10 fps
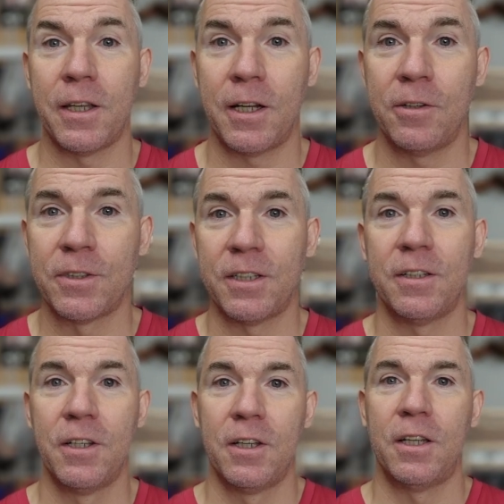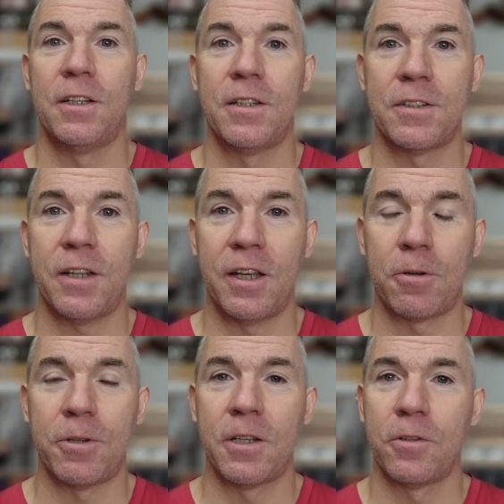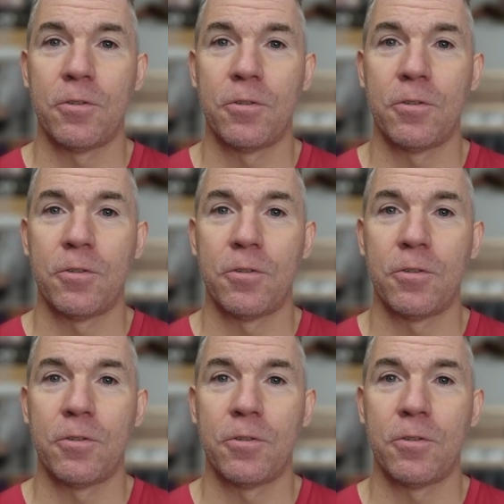County, in this area.